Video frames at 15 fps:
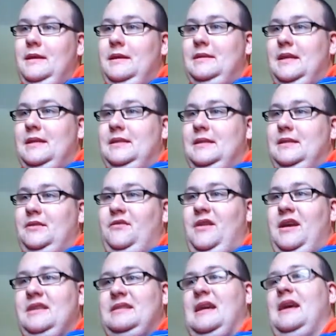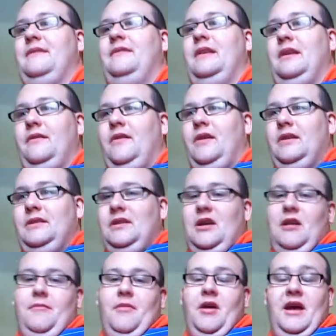says he's the greatest athlete of all
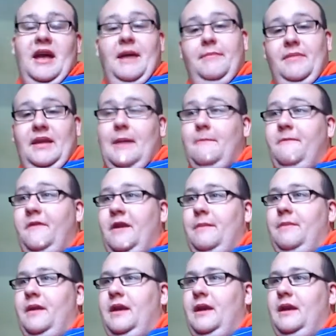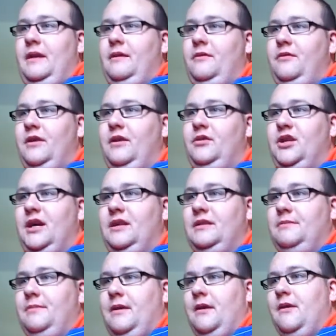time. I am the MVP. Crowd
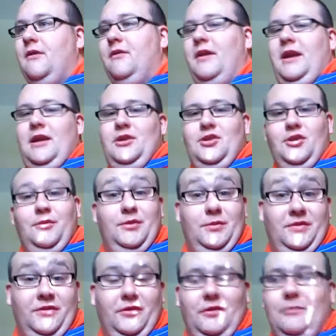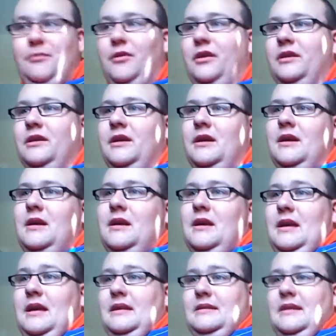chant Power Ranger, which was fucking brilliant.
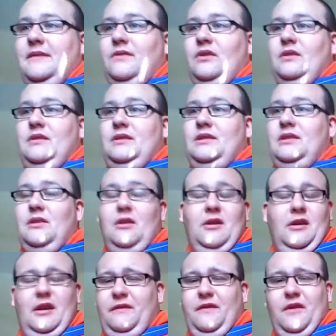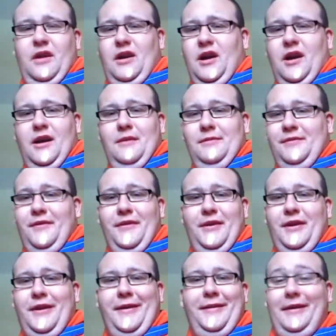He's even so. Oh, he's very caught. He was very
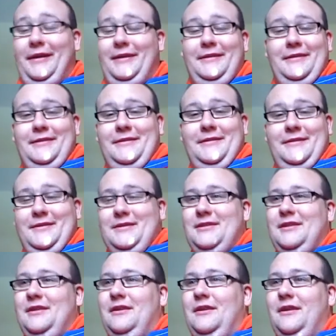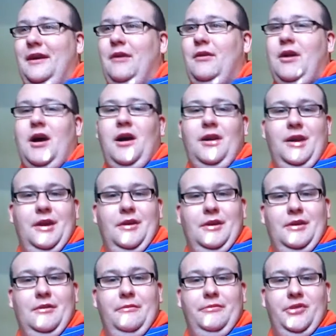caught. Like just oh how are
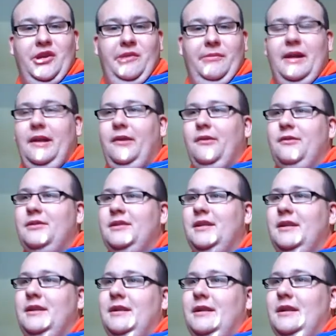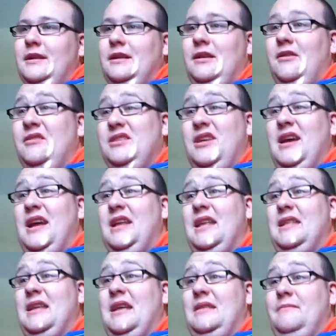you? UJBL goes clothesline
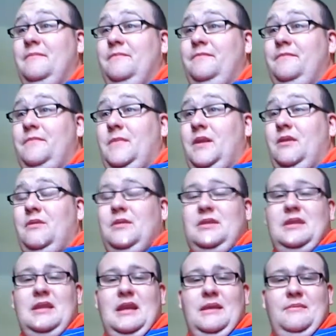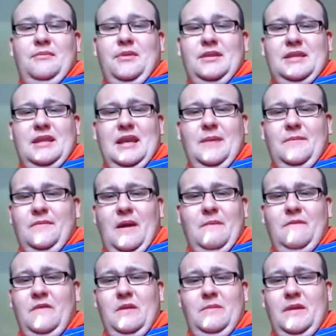and then what's the name what's the name of
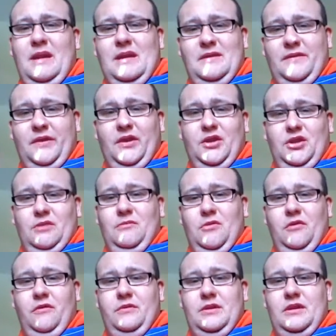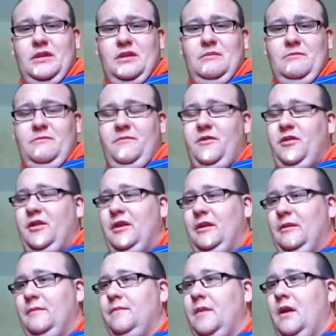MVP's finishing move is it fucking
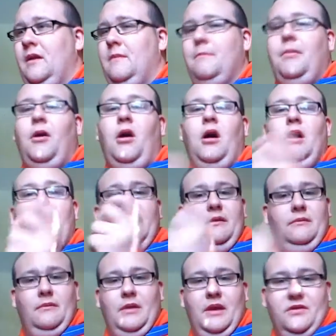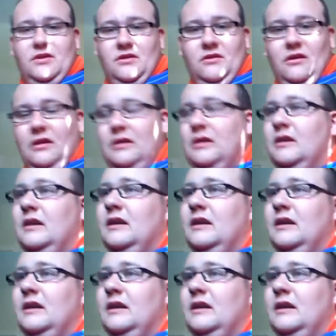balling whatever it's called